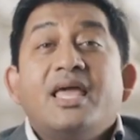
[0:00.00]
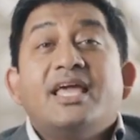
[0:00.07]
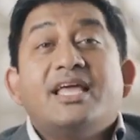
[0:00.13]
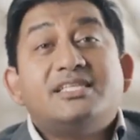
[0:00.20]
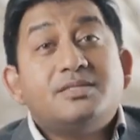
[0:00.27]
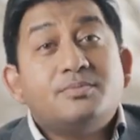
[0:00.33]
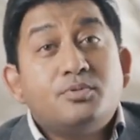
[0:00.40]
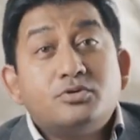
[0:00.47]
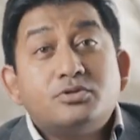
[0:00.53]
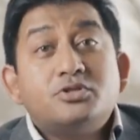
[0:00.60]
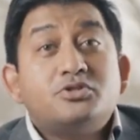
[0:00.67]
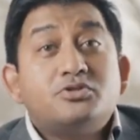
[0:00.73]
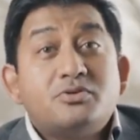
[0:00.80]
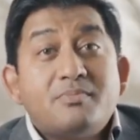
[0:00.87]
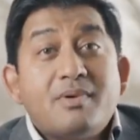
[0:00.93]
It's
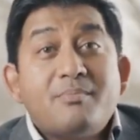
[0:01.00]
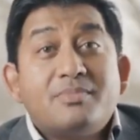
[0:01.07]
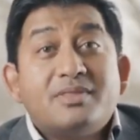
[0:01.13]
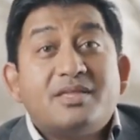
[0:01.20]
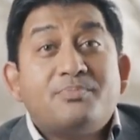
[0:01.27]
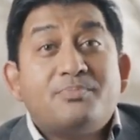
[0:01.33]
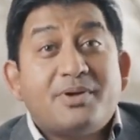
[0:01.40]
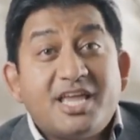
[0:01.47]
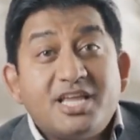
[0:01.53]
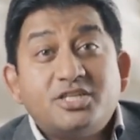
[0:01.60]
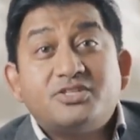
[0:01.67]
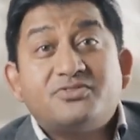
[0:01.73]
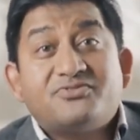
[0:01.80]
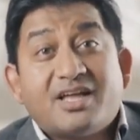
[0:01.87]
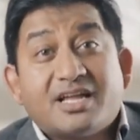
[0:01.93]
important to remember that
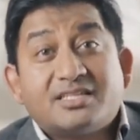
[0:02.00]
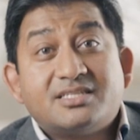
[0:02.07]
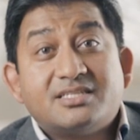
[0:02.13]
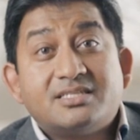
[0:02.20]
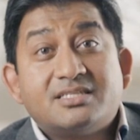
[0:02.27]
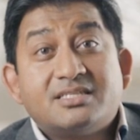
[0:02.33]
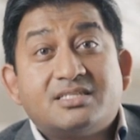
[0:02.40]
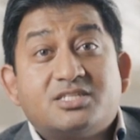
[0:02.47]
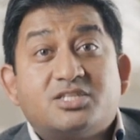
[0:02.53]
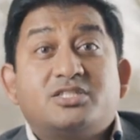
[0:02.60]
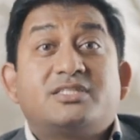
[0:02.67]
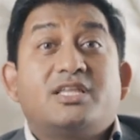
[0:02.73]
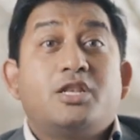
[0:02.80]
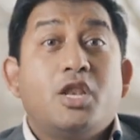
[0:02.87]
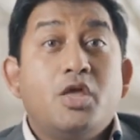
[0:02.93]
patient factors such
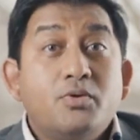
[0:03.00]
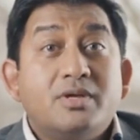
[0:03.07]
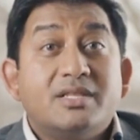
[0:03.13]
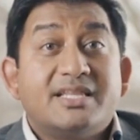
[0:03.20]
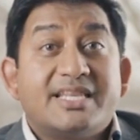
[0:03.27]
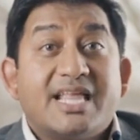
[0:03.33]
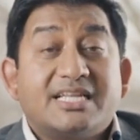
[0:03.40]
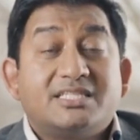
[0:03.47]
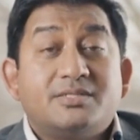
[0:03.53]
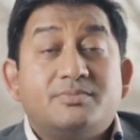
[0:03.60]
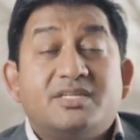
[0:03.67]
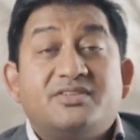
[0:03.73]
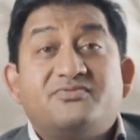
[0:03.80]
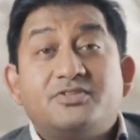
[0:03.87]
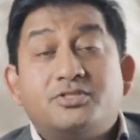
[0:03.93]
as their local
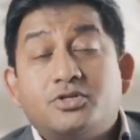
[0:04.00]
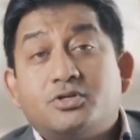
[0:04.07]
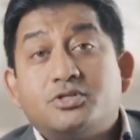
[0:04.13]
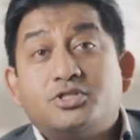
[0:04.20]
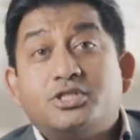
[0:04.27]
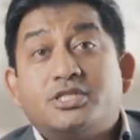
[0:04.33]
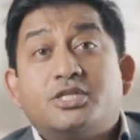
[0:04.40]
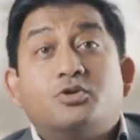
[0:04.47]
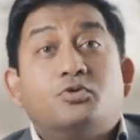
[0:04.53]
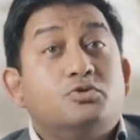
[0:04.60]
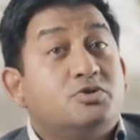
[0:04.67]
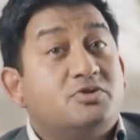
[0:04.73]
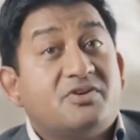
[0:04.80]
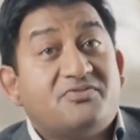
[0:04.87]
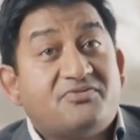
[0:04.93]
anatomy and physiology can
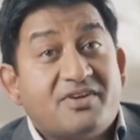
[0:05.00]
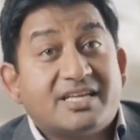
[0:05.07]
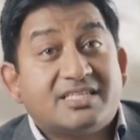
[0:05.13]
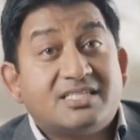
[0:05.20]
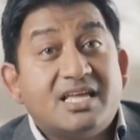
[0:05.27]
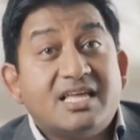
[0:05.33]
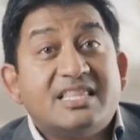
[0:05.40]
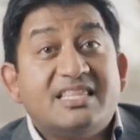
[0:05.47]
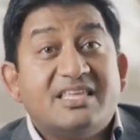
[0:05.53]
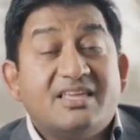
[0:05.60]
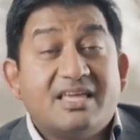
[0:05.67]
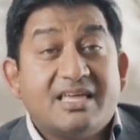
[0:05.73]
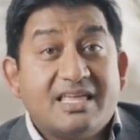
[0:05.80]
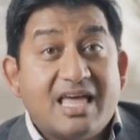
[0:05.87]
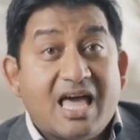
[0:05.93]
also affect
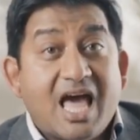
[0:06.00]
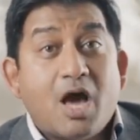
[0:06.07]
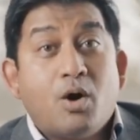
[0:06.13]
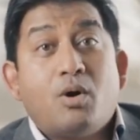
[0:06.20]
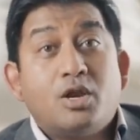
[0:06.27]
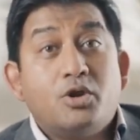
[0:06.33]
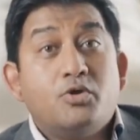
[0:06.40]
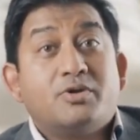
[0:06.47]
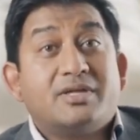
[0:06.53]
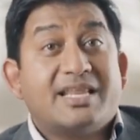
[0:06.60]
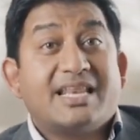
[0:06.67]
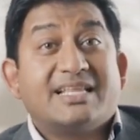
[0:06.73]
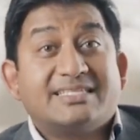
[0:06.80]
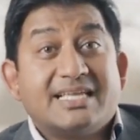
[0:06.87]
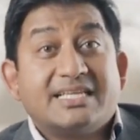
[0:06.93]
how our local
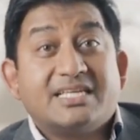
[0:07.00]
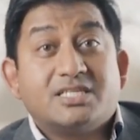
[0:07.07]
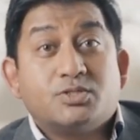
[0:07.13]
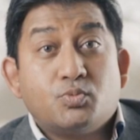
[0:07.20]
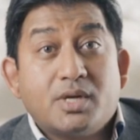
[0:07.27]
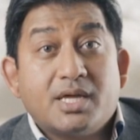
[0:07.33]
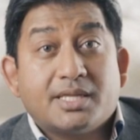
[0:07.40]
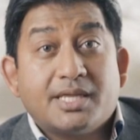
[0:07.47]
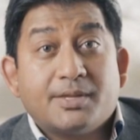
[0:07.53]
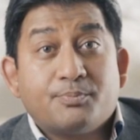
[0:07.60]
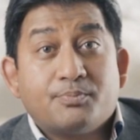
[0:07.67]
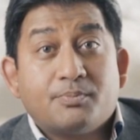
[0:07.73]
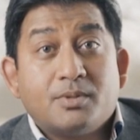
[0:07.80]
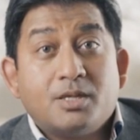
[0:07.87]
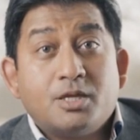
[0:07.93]
anesthetic is working.
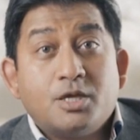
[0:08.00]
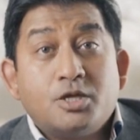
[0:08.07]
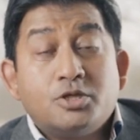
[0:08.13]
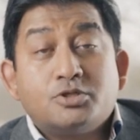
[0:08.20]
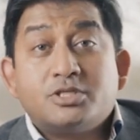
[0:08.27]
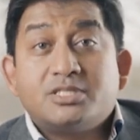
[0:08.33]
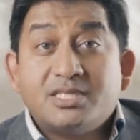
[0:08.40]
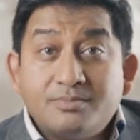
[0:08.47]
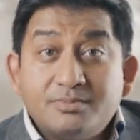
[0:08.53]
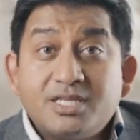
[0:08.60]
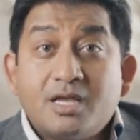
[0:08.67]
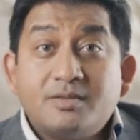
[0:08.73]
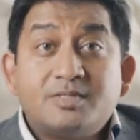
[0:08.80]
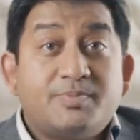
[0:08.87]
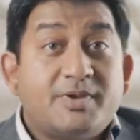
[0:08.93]
So
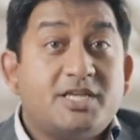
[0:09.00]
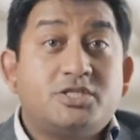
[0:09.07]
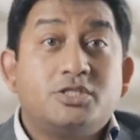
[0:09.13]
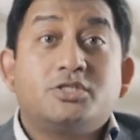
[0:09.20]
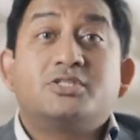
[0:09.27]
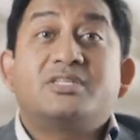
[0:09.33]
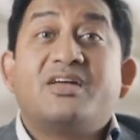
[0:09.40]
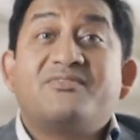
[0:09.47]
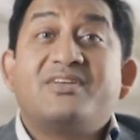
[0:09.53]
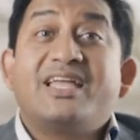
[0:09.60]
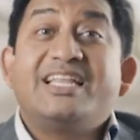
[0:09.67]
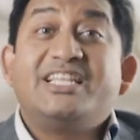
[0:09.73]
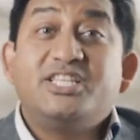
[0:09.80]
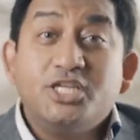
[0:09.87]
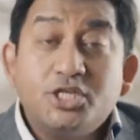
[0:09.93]
sometimes patients could have
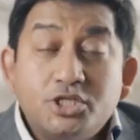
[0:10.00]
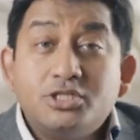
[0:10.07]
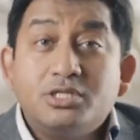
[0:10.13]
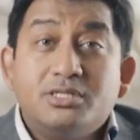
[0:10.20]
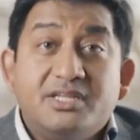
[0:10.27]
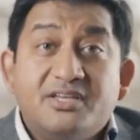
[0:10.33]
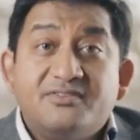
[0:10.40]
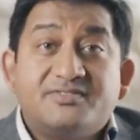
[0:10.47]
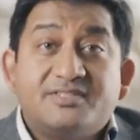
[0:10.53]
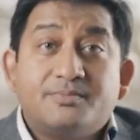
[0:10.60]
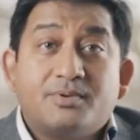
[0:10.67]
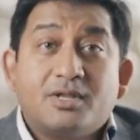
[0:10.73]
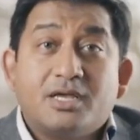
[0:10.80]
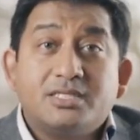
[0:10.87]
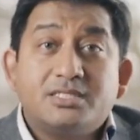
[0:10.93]
additional nerve
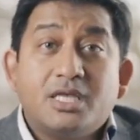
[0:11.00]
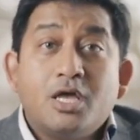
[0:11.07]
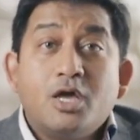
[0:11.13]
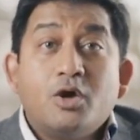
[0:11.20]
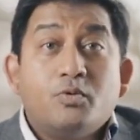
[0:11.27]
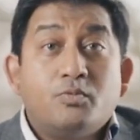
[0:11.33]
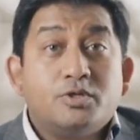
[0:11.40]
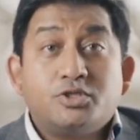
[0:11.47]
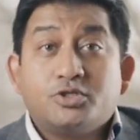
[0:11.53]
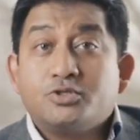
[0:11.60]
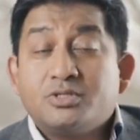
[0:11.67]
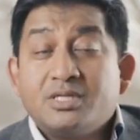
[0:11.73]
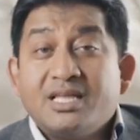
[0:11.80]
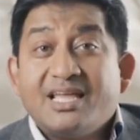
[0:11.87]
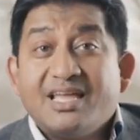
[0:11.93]
supplies which
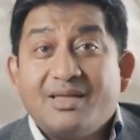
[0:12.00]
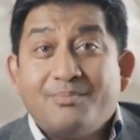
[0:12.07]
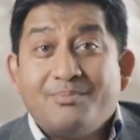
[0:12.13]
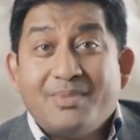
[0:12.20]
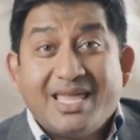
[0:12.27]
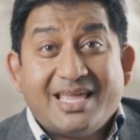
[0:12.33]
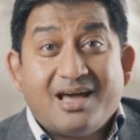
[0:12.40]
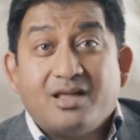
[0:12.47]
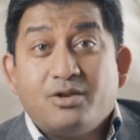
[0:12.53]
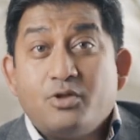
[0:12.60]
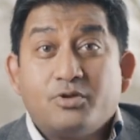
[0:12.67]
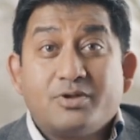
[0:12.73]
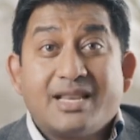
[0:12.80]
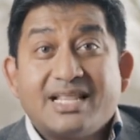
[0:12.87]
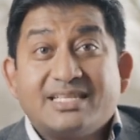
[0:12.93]
could make our
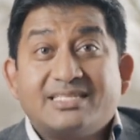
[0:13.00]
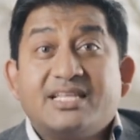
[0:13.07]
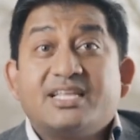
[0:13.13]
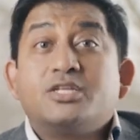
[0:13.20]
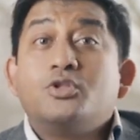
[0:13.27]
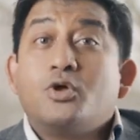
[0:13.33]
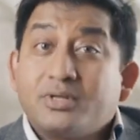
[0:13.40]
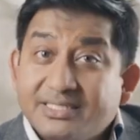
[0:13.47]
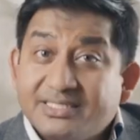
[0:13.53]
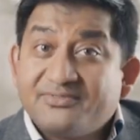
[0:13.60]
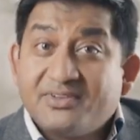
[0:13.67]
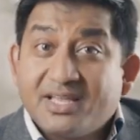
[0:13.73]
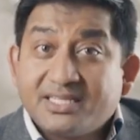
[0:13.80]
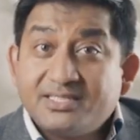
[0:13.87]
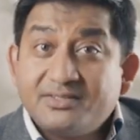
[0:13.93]
local anesthetic not as
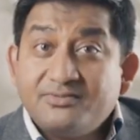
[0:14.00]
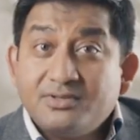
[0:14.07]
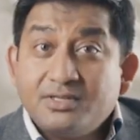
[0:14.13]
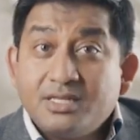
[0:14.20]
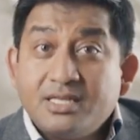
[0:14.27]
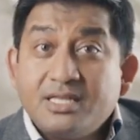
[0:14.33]
effective.